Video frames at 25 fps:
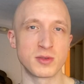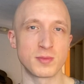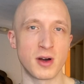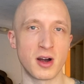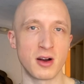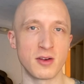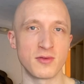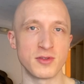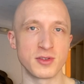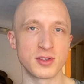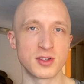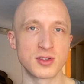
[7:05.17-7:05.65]

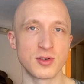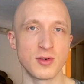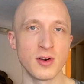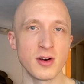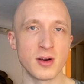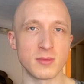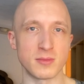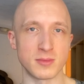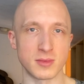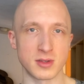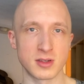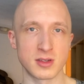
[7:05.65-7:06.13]
powerful
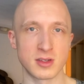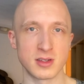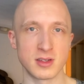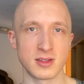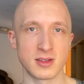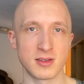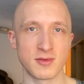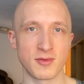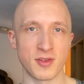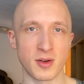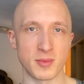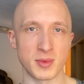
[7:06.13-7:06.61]
storms
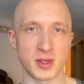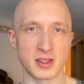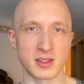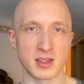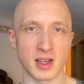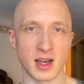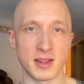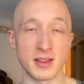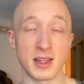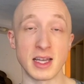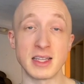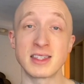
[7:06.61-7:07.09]
from the
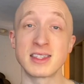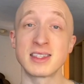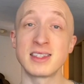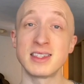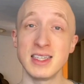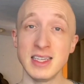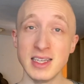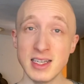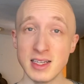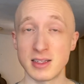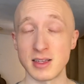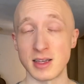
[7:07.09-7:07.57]
sun that's
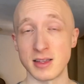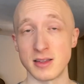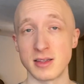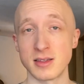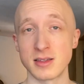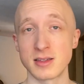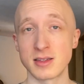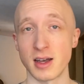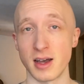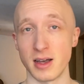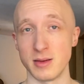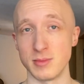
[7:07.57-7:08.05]
seen in
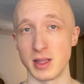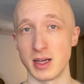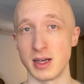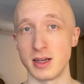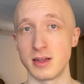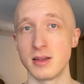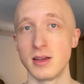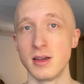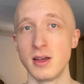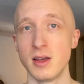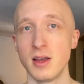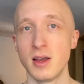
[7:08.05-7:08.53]
this
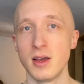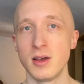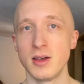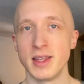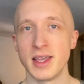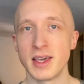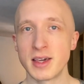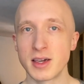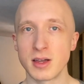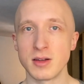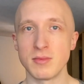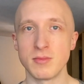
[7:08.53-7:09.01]
timeline,
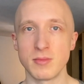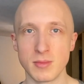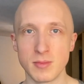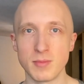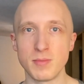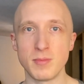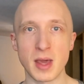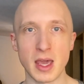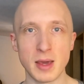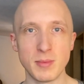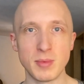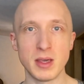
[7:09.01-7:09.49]
it can
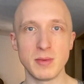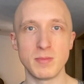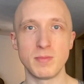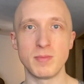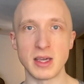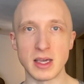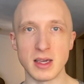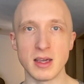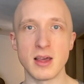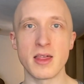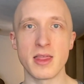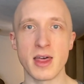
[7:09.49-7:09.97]
maybe
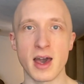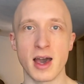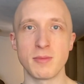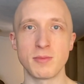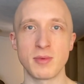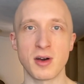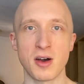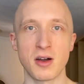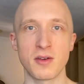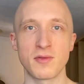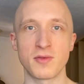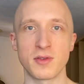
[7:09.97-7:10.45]
be that
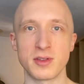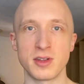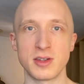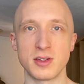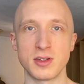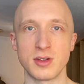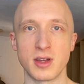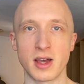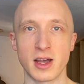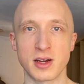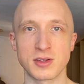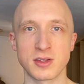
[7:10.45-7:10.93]
powerful that
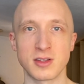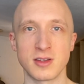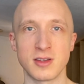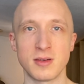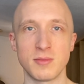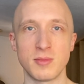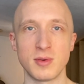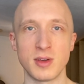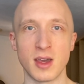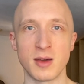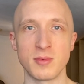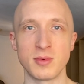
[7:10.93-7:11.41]
you'd actually
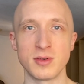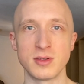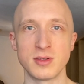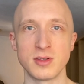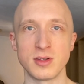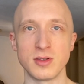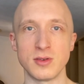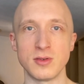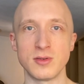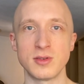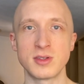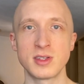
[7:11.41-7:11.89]
be able
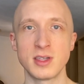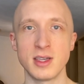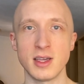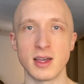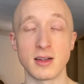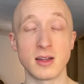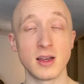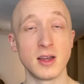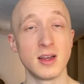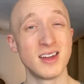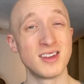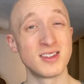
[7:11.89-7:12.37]
to see
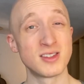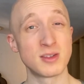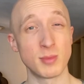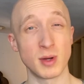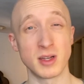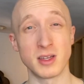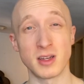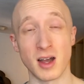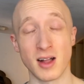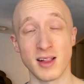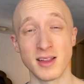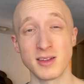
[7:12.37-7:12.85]
it. To my
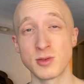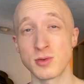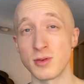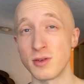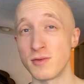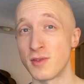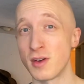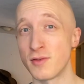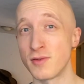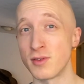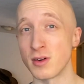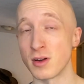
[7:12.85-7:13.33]
knowledge,
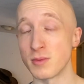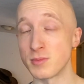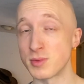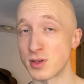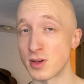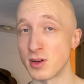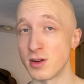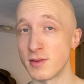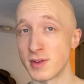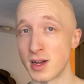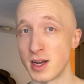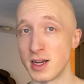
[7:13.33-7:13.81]
we've never
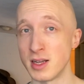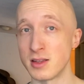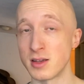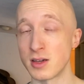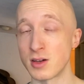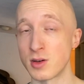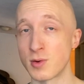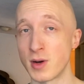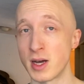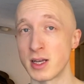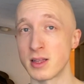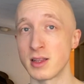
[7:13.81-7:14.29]
observed anything
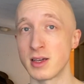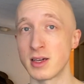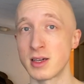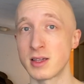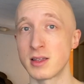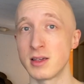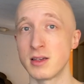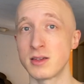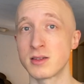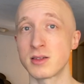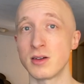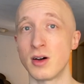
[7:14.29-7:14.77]
quite like
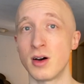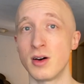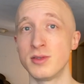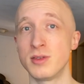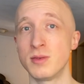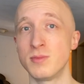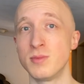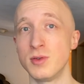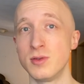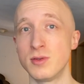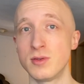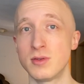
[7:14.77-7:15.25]
this on the
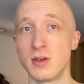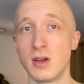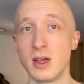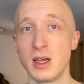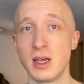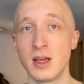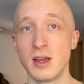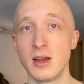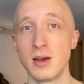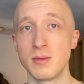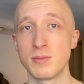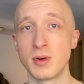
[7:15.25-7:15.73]
moon,
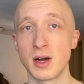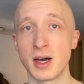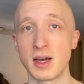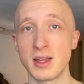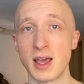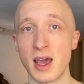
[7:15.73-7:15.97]
but